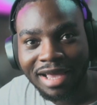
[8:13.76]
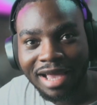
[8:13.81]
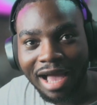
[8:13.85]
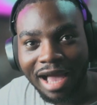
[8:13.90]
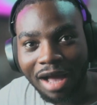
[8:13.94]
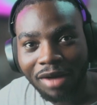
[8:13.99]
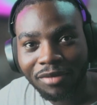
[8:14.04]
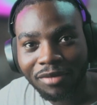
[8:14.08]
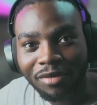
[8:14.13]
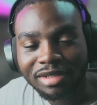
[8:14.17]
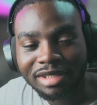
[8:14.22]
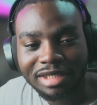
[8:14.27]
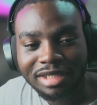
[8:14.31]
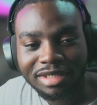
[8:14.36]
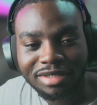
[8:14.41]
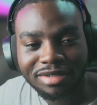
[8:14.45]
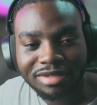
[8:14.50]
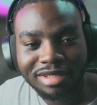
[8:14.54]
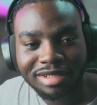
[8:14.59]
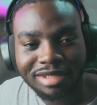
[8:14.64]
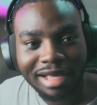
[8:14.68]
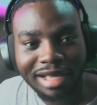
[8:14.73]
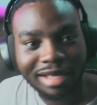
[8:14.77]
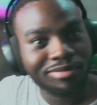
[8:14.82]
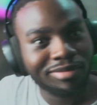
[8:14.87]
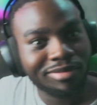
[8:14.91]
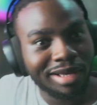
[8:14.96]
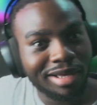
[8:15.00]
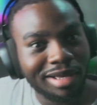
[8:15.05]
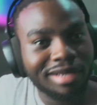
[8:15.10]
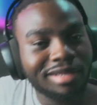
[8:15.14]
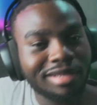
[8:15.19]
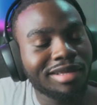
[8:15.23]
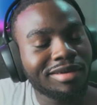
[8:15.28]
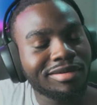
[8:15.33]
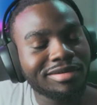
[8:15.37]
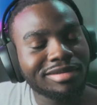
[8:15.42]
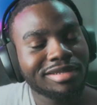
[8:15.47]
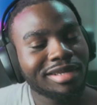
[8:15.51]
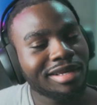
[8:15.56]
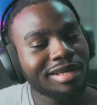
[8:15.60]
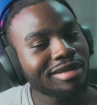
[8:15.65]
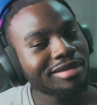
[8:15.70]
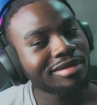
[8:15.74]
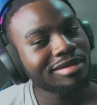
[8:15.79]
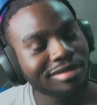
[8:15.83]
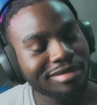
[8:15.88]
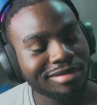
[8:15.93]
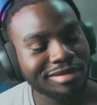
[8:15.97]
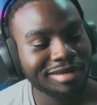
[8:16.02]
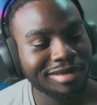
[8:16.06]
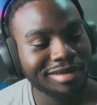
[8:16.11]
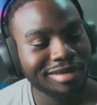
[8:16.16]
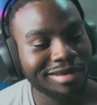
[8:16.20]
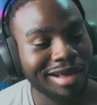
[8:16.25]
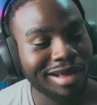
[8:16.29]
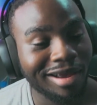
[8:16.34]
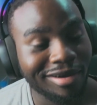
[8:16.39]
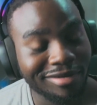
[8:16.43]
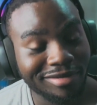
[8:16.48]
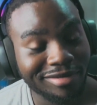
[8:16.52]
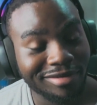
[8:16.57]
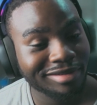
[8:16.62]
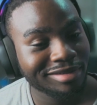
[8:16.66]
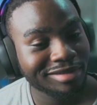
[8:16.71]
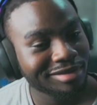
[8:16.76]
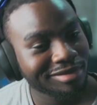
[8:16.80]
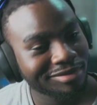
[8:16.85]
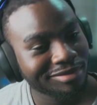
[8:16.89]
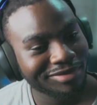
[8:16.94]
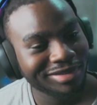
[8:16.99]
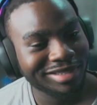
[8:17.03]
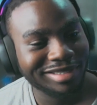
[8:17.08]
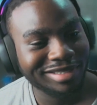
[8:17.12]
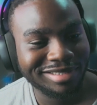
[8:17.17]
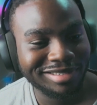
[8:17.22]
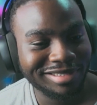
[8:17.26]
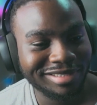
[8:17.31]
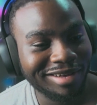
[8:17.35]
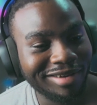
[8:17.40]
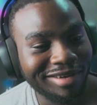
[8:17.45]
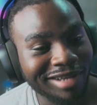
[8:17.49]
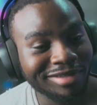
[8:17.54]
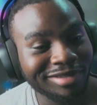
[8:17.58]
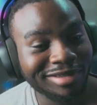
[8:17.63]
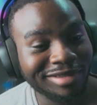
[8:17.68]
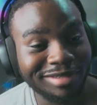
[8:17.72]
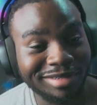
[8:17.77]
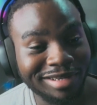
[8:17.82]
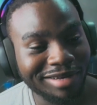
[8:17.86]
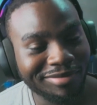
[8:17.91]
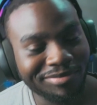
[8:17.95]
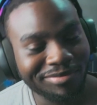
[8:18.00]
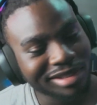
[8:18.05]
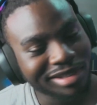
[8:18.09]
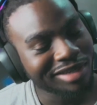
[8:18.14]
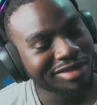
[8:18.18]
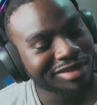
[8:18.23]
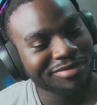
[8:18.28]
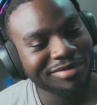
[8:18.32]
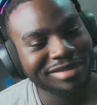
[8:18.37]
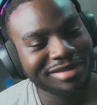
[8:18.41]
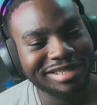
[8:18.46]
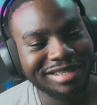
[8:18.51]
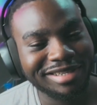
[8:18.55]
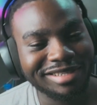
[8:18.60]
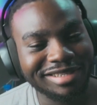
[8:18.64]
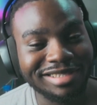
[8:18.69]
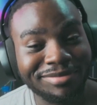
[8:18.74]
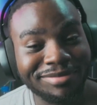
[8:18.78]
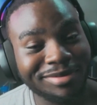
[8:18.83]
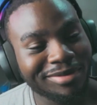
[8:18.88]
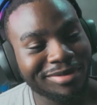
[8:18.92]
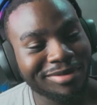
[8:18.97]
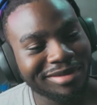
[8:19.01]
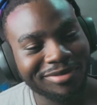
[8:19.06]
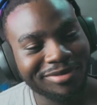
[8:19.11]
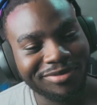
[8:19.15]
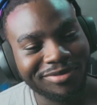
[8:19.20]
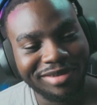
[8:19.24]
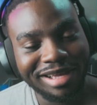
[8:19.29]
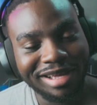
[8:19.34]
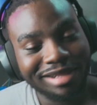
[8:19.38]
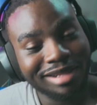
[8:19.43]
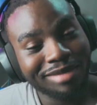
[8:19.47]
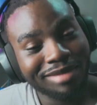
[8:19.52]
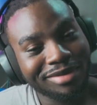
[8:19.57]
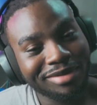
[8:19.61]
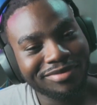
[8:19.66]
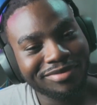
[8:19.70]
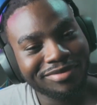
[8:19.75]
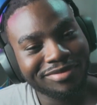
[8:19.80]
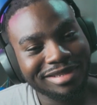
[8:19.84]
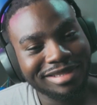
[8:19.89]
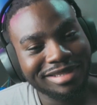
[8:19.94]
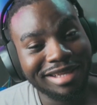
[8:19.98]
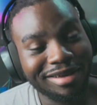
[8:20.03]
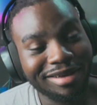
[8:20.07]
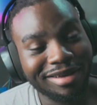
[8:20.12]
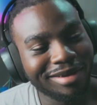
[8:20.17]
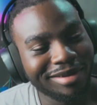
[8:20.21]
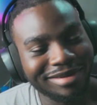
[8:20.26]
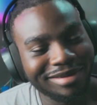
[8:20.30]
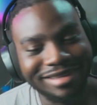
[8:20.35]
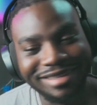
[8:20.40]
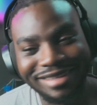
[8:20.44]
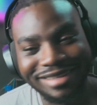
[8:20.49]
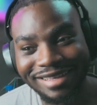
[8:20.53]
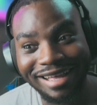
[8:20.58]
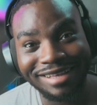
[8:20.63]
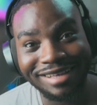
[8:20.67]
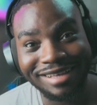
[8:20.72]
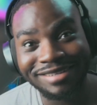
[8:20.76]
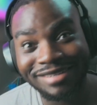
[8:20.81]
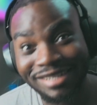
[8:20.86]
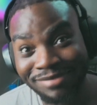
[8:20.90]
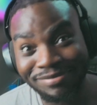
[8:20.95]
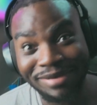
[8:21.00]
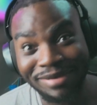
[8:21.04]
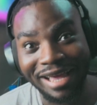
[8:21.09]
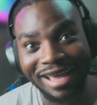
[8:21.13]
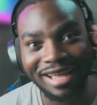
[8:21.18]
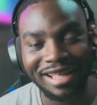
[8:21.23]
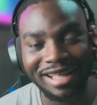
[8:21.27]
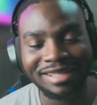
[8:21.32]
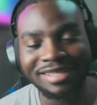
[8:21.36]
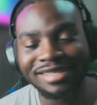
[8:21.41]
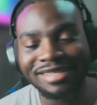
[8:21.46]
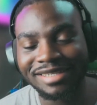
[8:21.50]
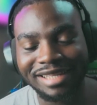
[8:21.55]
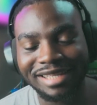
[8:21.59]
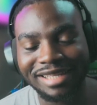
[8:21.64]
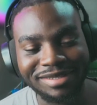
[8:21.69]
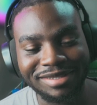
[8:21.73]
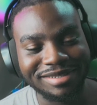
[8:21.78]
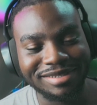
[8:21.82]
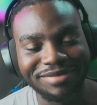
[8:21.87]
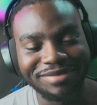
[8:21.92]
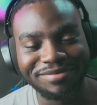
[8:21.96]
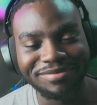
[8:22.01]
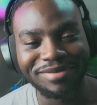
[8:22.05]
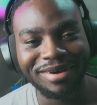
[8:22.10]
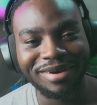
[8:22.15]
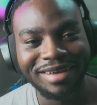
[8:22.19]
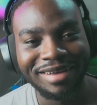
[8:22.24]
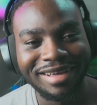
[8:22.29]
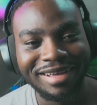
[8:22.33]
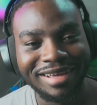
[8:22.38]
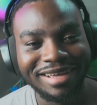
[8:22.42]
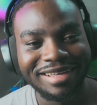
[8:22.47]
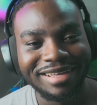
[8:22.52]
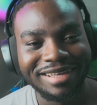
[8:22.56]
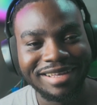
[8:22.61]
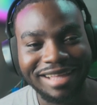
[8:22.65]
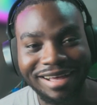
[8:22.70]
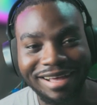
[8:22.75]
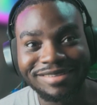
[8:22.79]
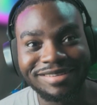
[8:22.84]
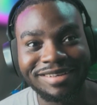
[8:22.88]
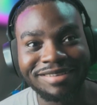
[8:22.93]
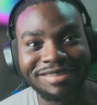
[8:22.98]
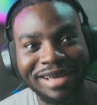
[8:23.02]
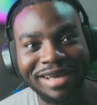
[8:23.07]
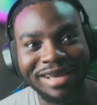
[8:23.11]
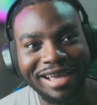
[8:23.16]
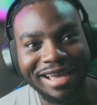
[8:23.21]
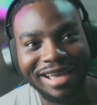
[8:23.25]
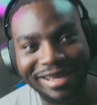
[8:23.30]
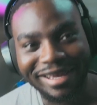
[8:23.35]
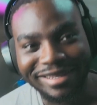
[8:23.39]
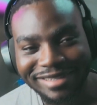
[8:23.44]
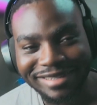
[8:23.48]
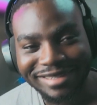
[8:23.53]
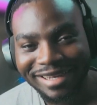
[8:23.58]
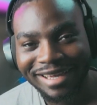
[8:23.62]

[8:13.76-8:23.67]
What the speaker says: I was literally like, in my head, I was like, yo, Aaron, please now. I know you can beat everybody else. Let me qualify. Let me win now. You know, that was just my head. I didn't say that to him, but that was in my head.